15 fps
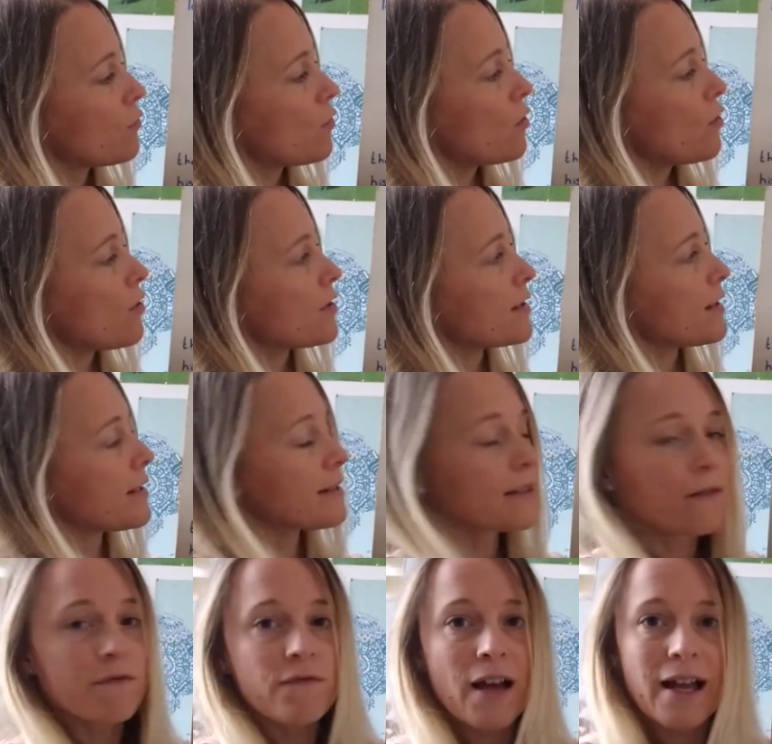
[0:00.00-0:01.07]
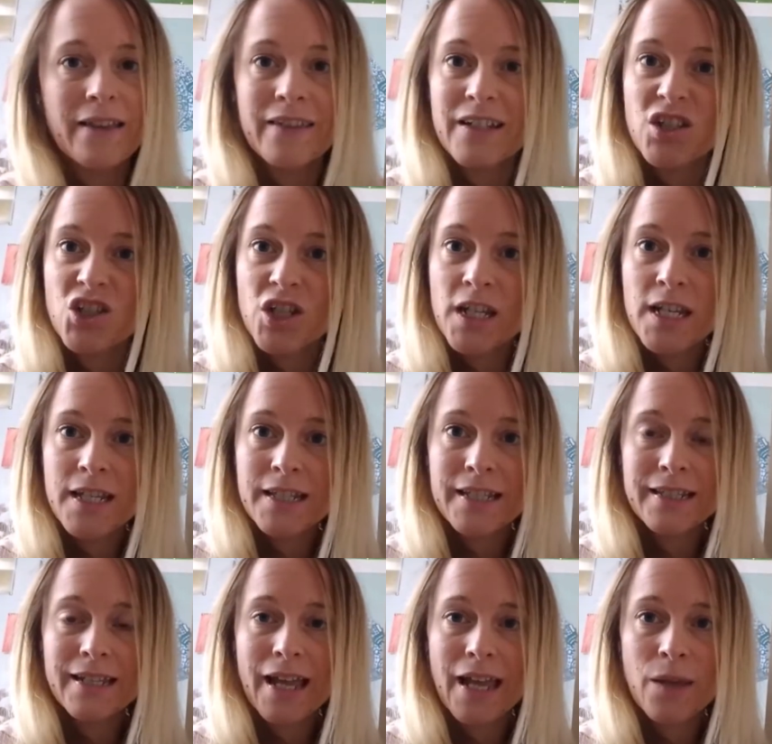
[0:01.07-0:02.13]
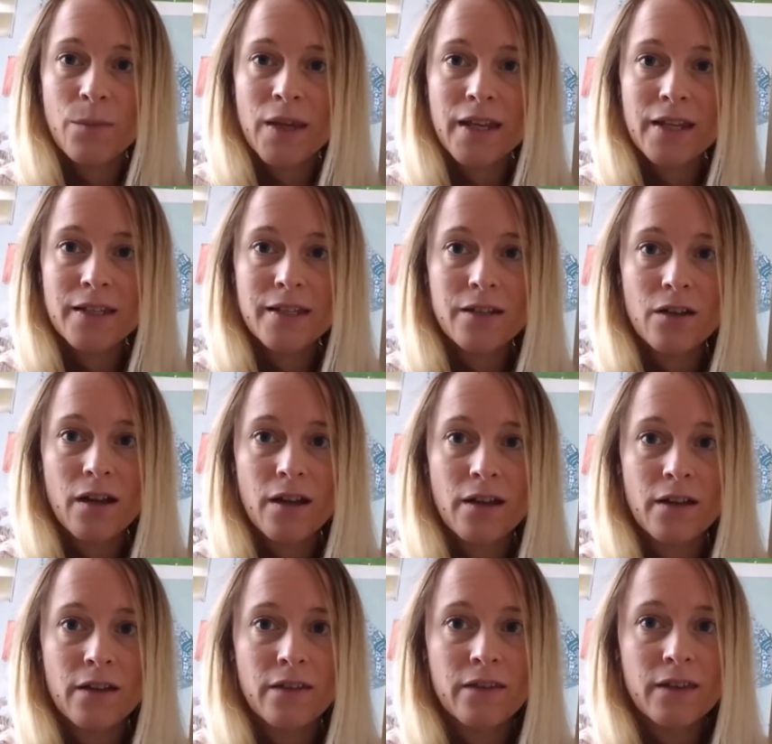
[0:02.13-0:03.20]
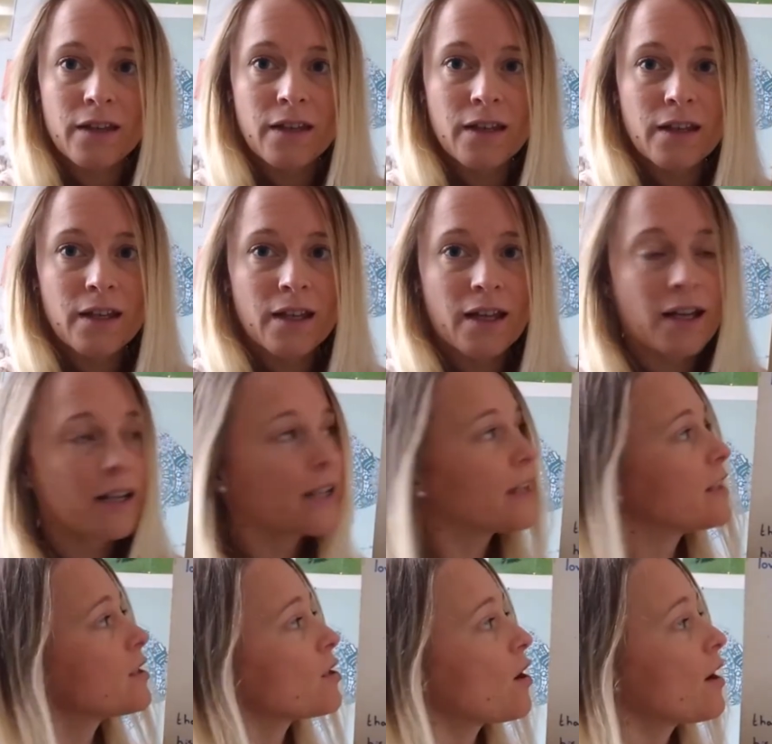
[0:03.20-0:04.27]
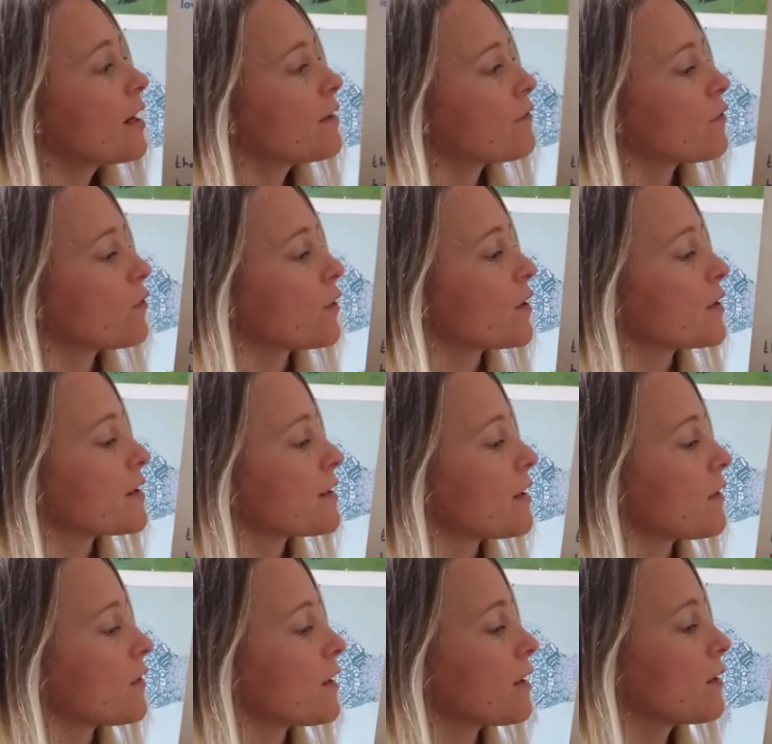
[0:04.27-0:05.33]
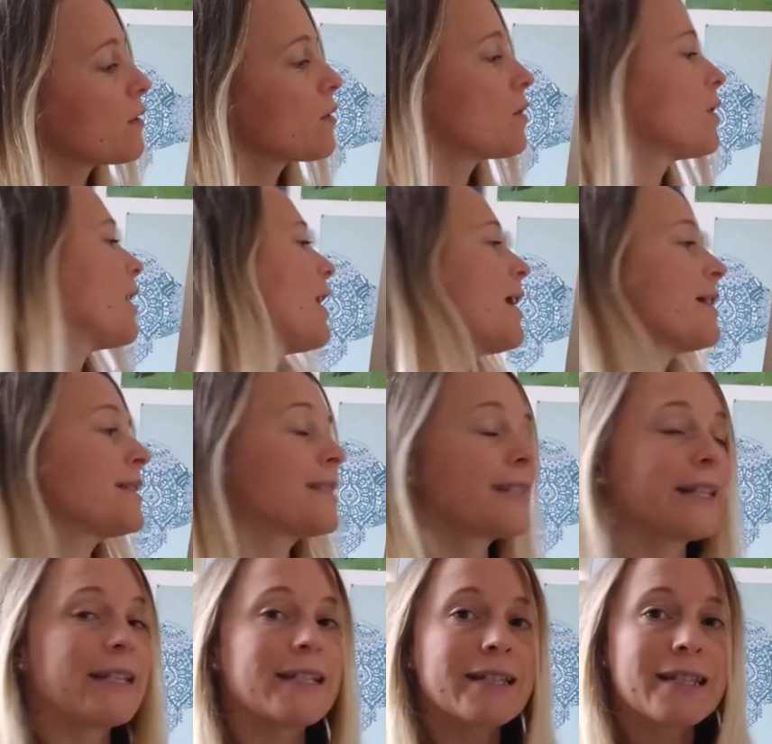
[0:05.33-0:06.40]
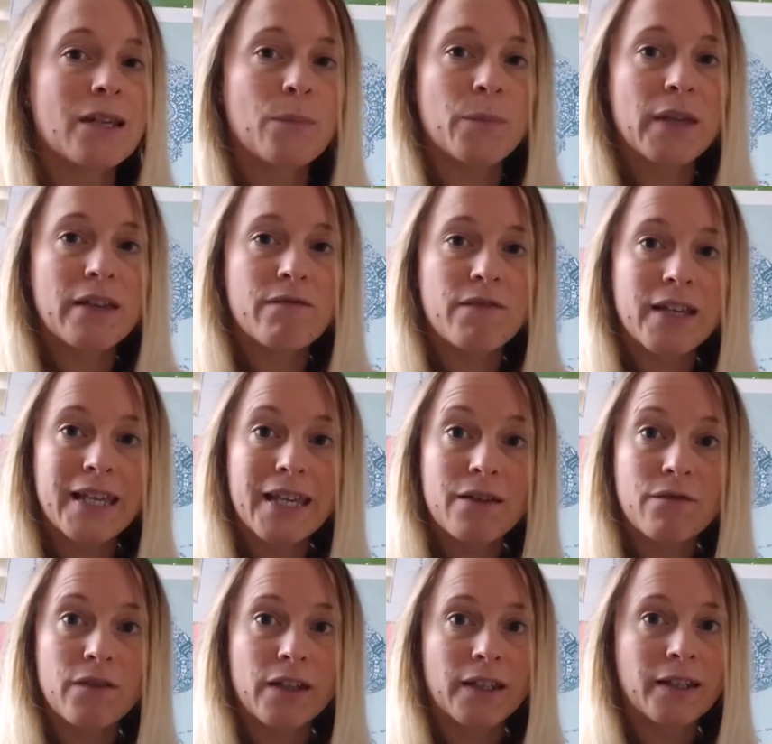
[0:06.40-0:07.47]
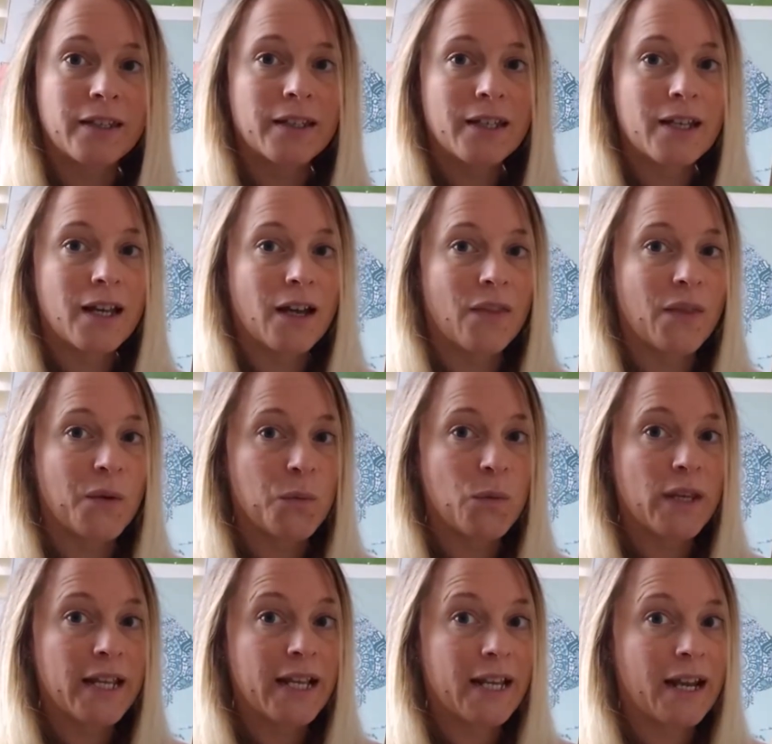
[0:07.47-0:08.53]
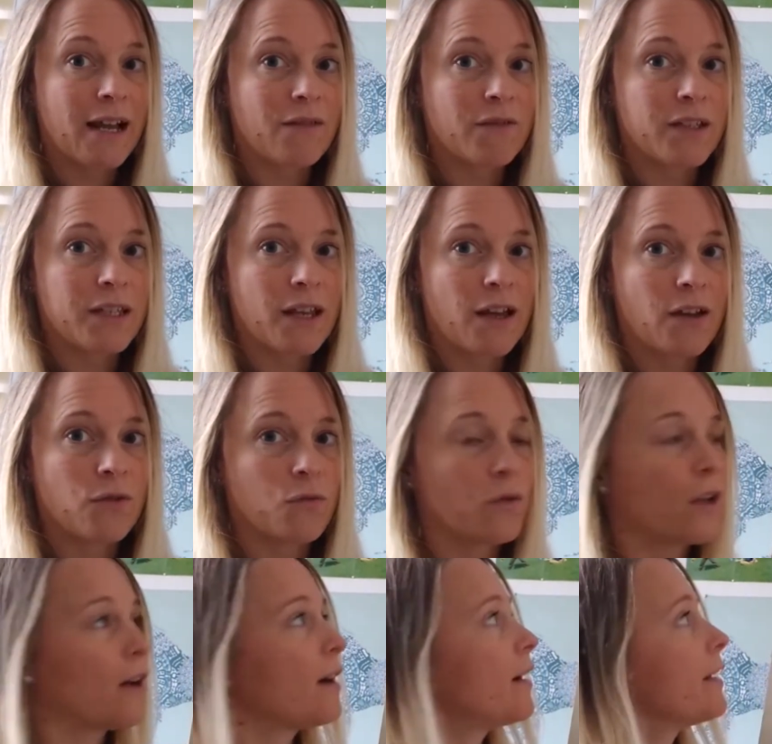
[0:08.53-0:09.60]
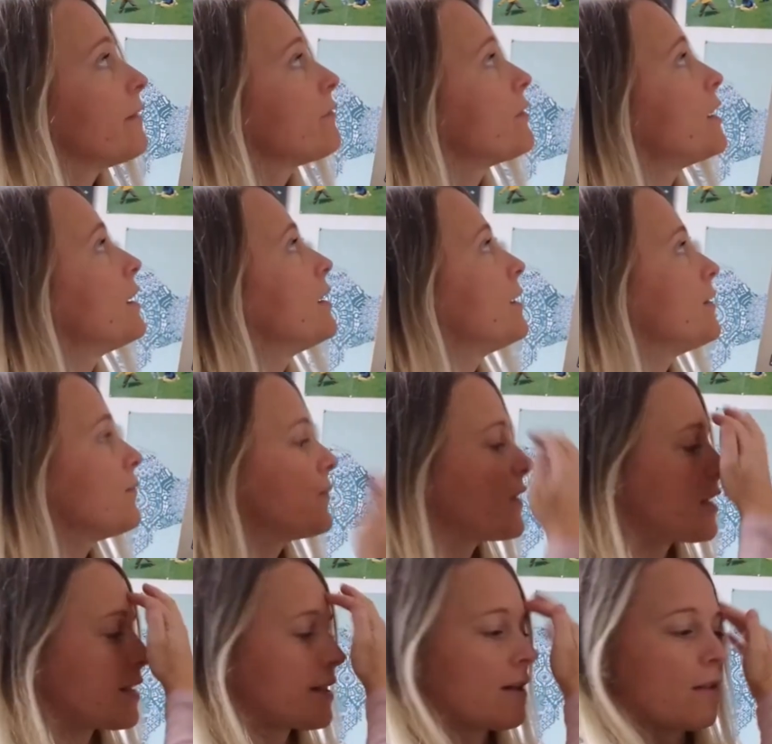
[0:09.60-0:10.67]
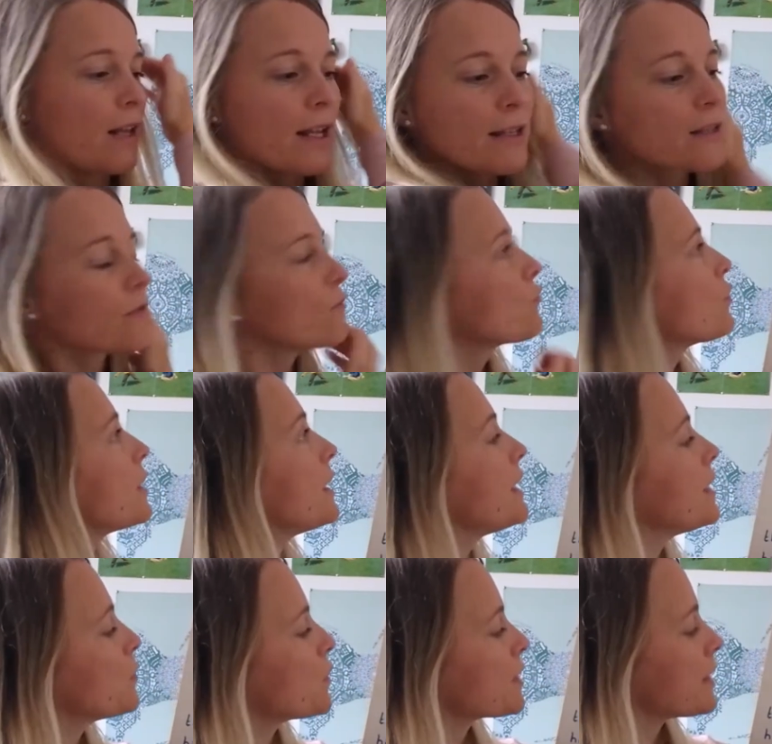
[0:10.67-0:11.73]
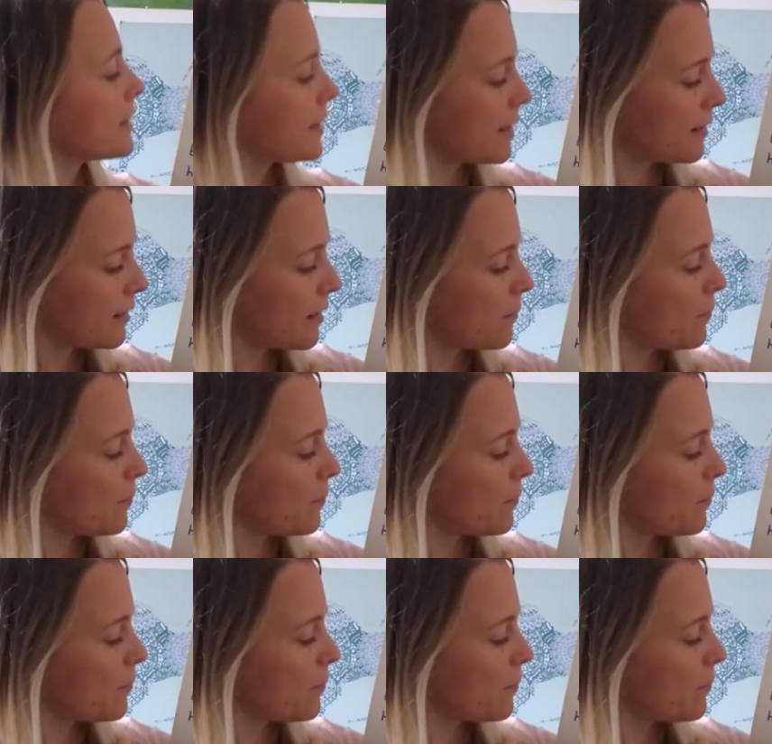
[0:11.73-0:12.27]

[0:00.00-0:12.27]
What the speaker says: cross. It's the fact that Jesus came here to earth and he died for us so that our sins can be forgiven and that we can have eternal life. So let's read what it says in the